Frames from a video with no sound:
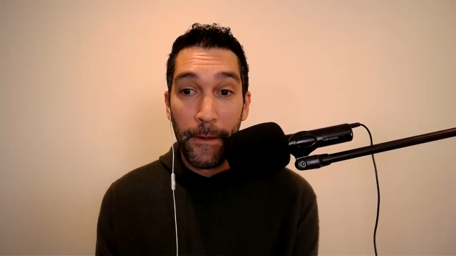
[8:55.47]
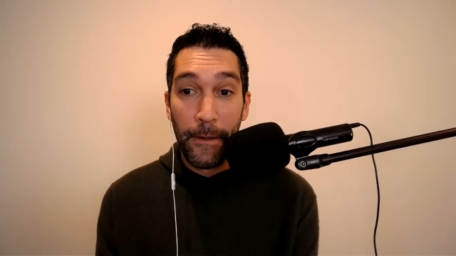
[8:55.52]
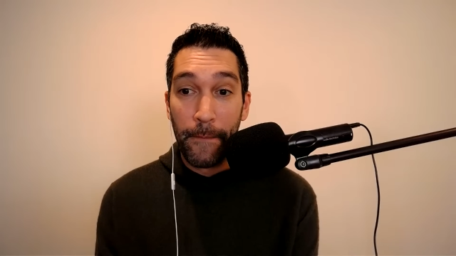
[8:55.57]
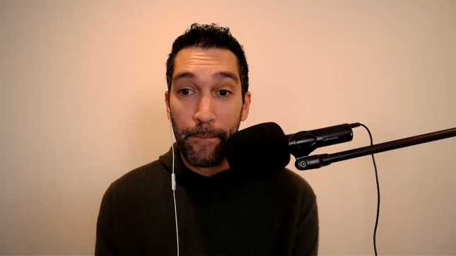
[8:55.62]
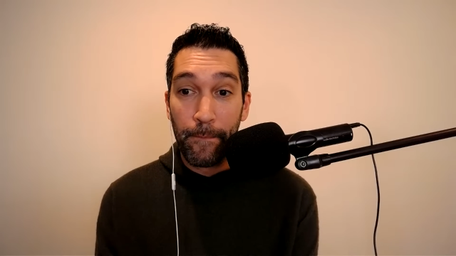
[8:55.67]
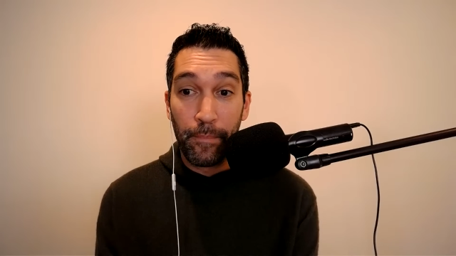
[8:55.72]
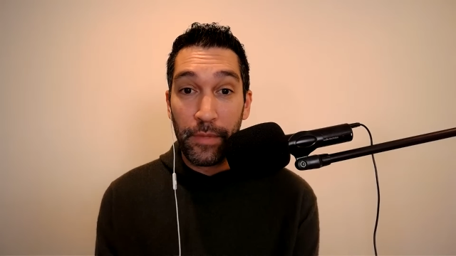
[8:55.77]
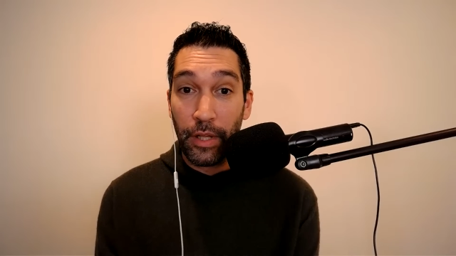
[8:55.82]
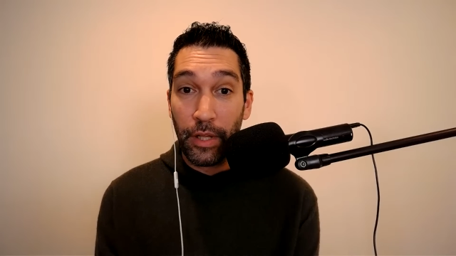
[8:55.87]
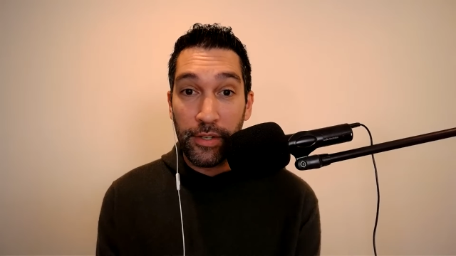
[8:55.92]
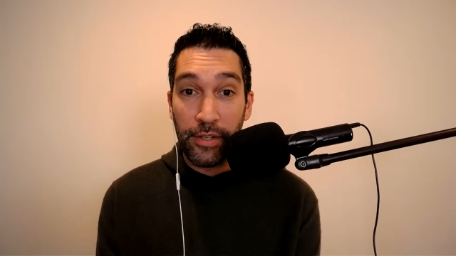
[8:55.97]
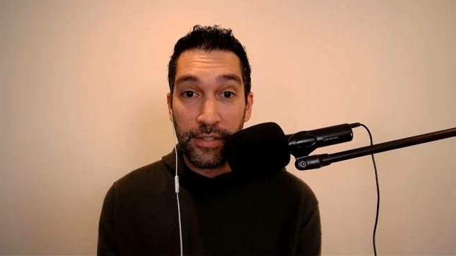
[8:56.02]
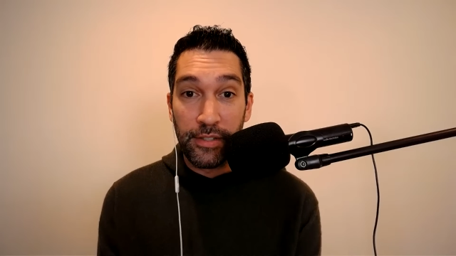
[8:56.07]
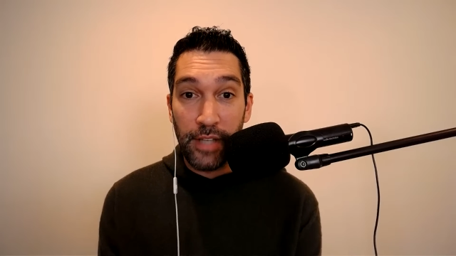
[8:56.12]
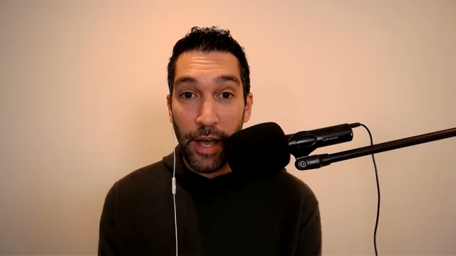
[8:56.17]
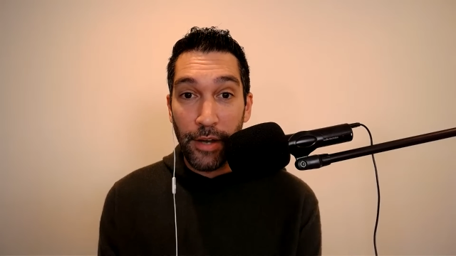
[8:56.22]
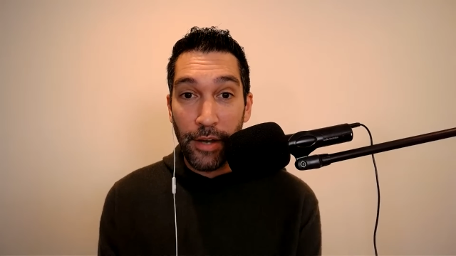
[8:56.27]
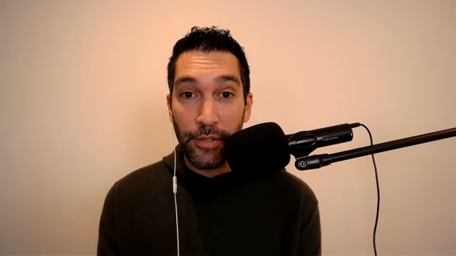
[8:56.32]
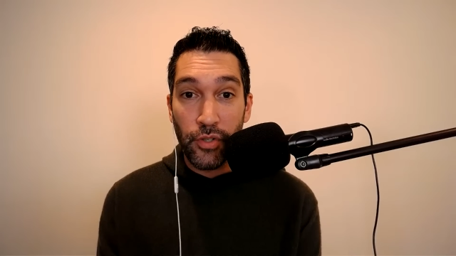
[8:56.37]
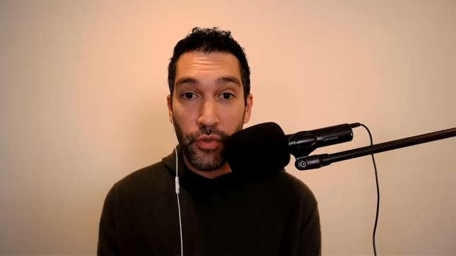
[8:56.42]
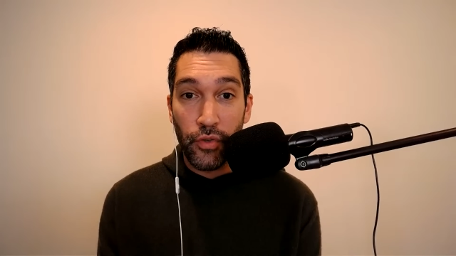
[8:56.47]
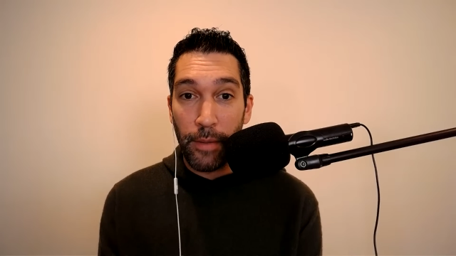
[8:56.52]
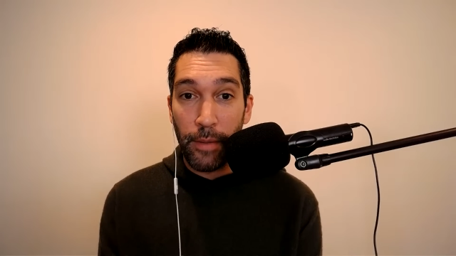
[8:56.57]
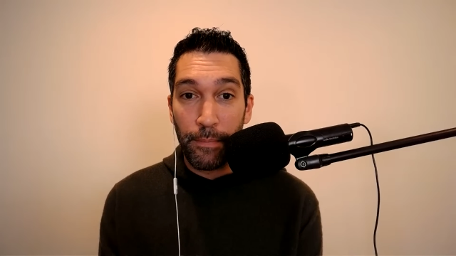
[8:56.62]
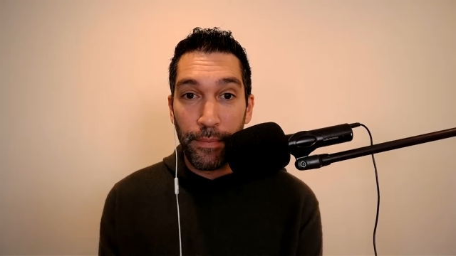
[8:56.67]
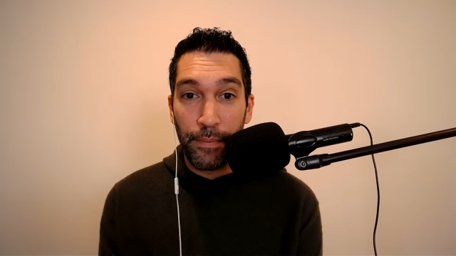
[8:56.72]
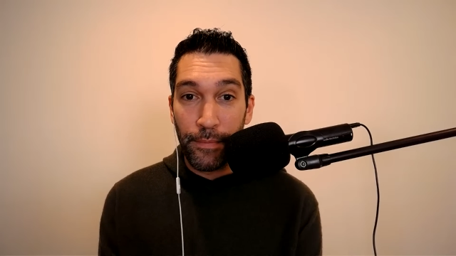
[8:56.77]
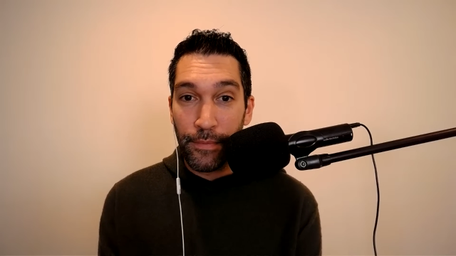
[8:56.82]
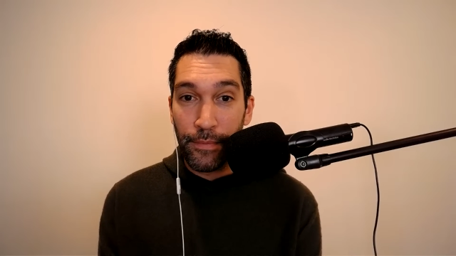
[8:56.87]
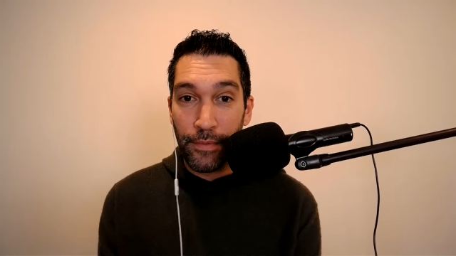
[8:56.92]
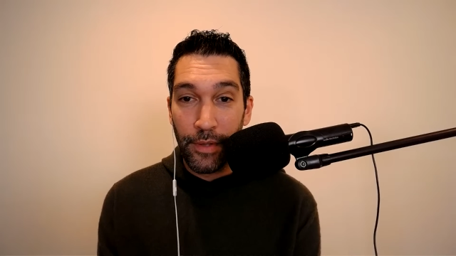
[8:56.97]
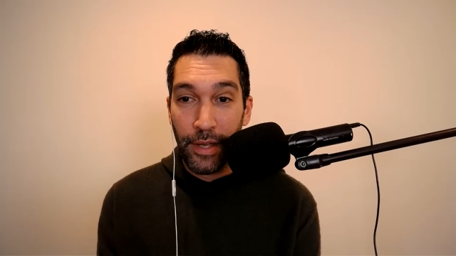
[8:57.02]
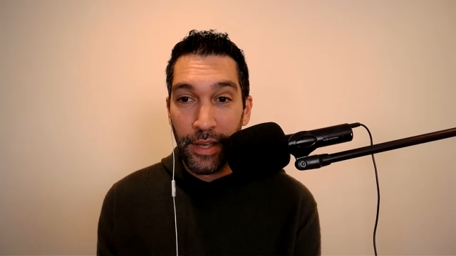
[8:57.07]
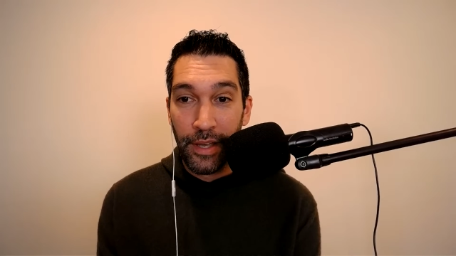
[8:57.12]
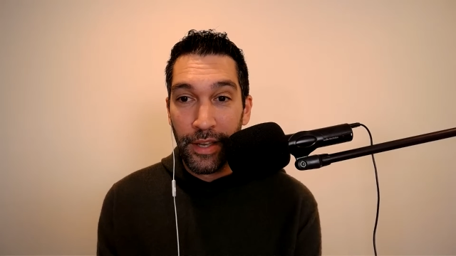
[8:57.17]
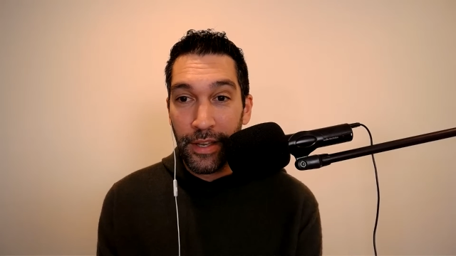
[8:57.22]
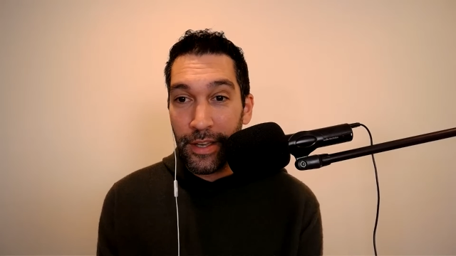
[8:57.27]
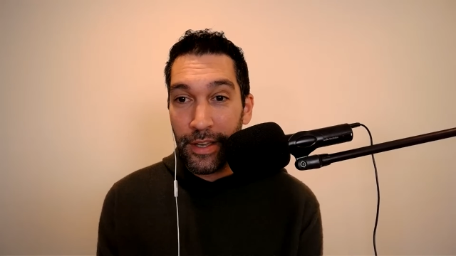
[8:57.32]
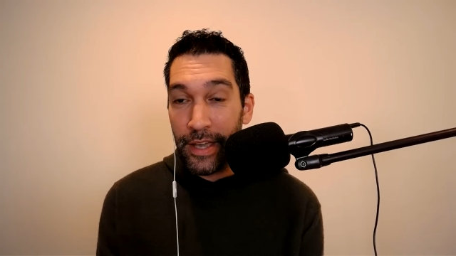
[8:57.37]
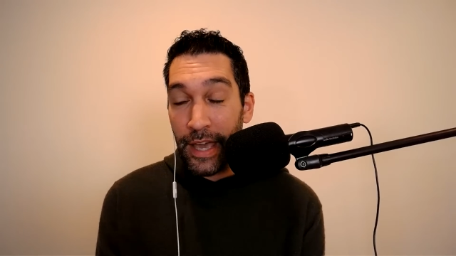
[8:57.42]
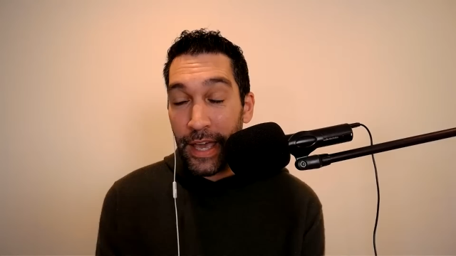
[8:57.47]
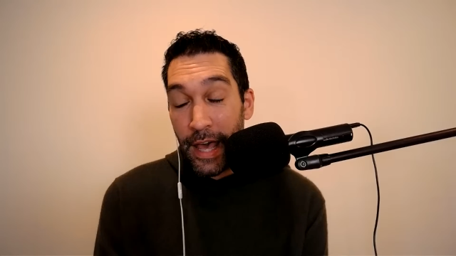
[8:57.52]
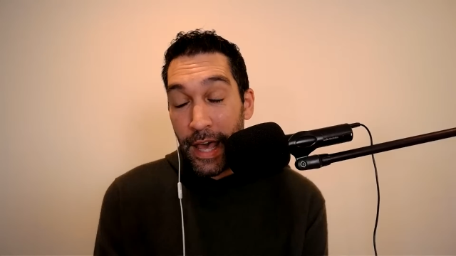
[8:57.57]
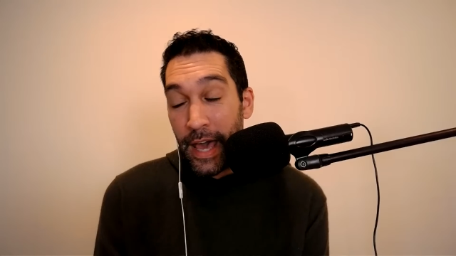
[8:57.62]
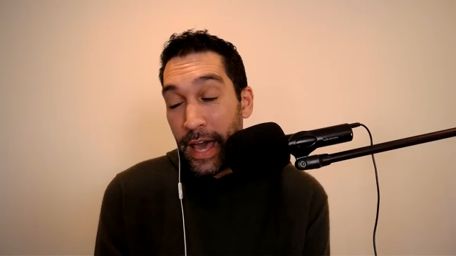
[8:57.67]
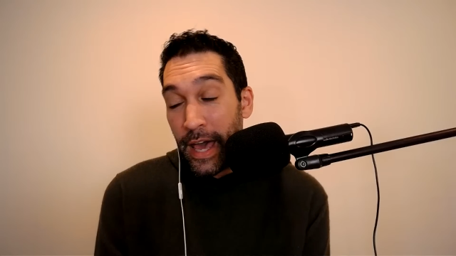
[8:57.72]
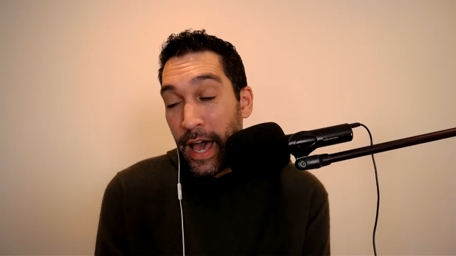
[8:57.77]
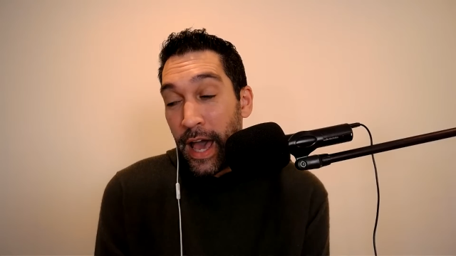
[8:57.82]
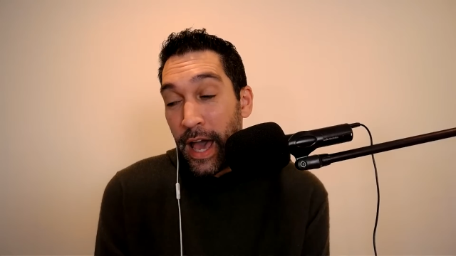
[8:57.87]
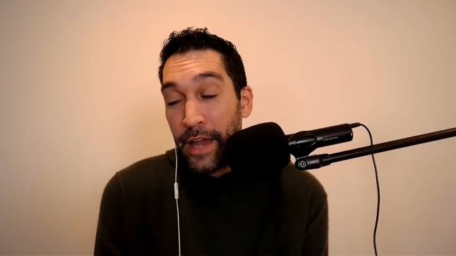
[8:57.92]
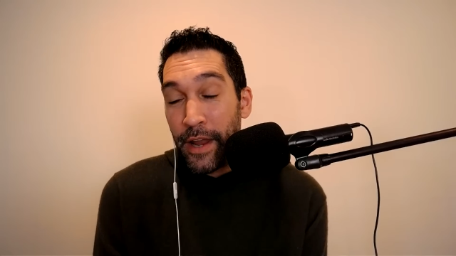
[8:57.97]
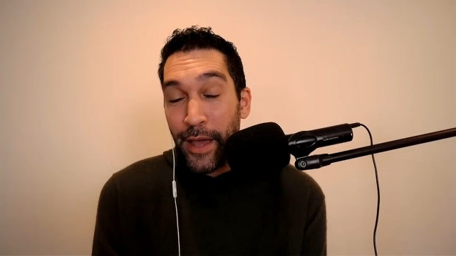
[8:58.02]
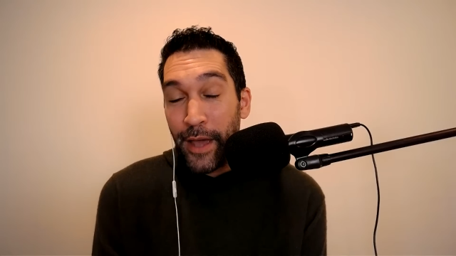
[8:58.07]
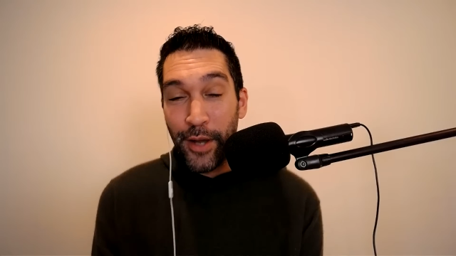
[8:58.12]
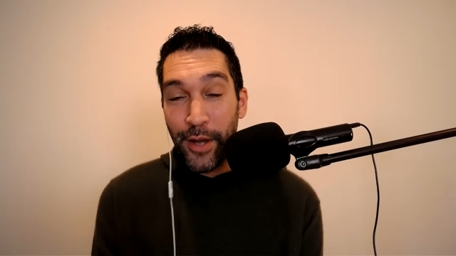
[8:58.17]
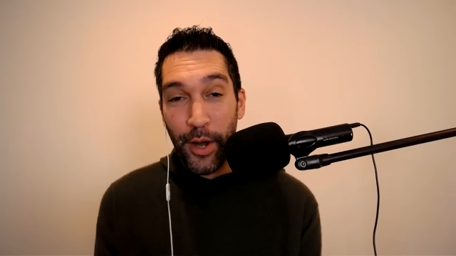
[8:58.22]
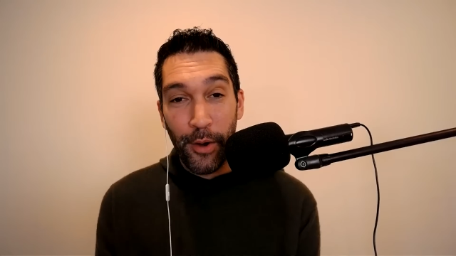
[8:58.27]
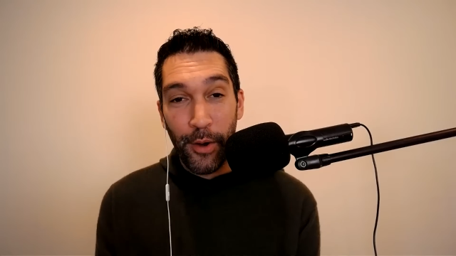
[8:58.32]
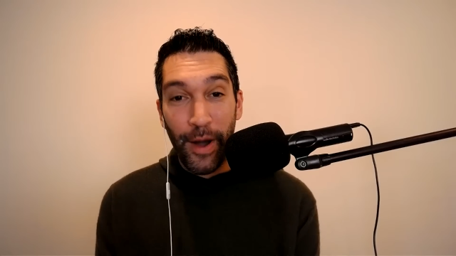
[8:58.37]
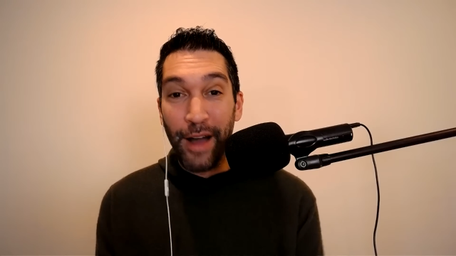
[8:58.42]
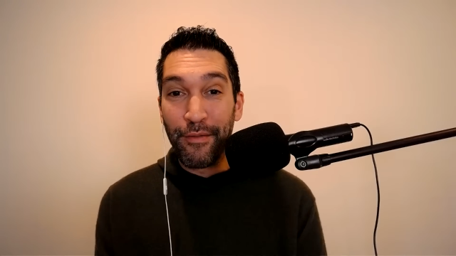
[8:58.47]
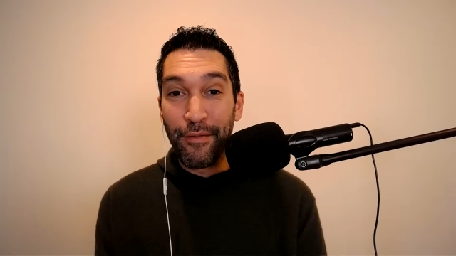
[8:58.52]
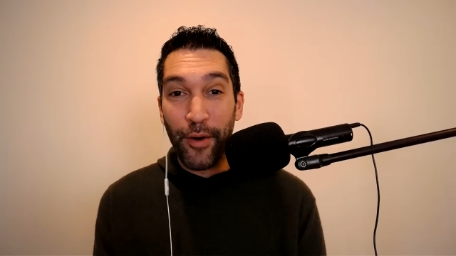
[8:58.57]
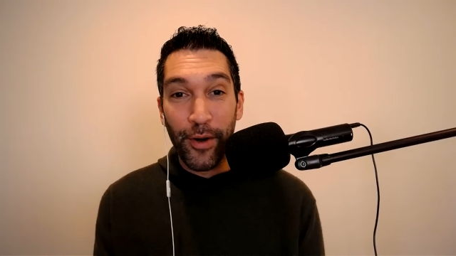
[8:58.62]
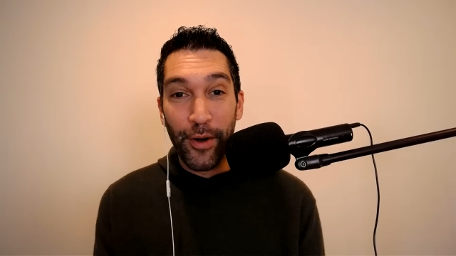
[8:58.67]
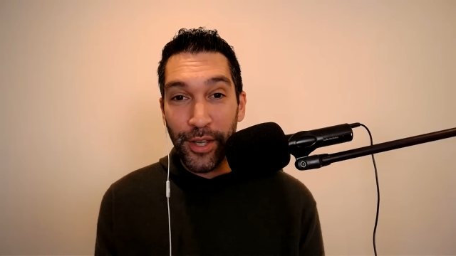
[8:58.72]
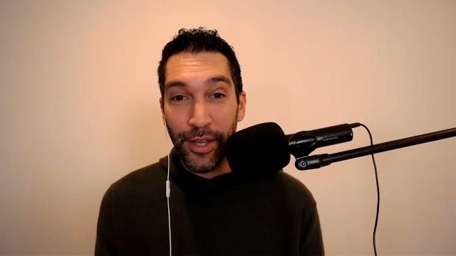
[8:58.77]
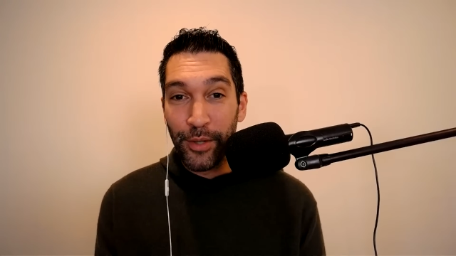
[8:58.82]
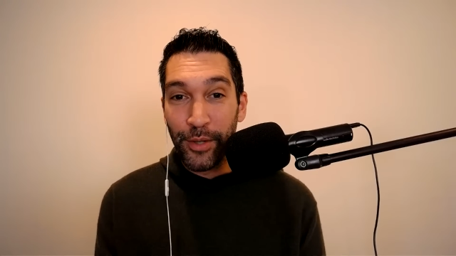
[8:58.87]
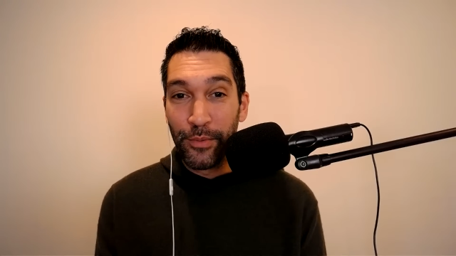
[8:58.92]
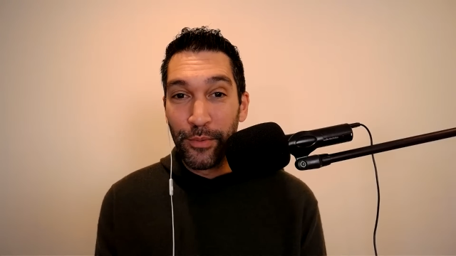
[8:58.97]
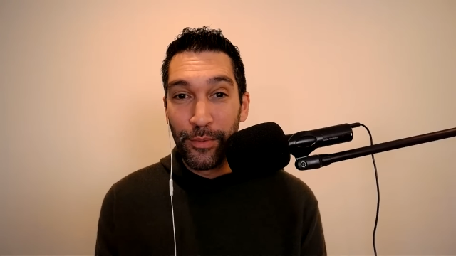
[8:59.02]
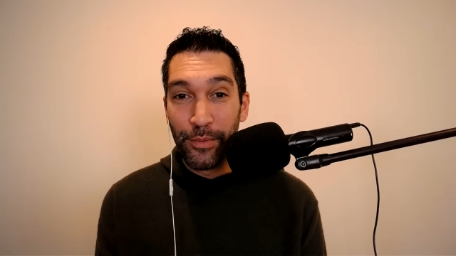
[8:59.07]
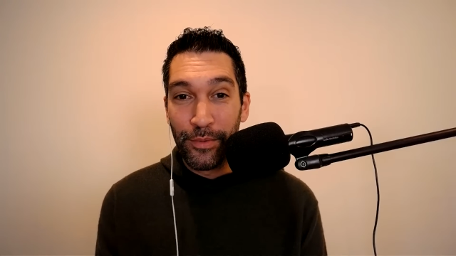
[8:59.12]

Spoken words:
look, Donald Trump, and I know I've argued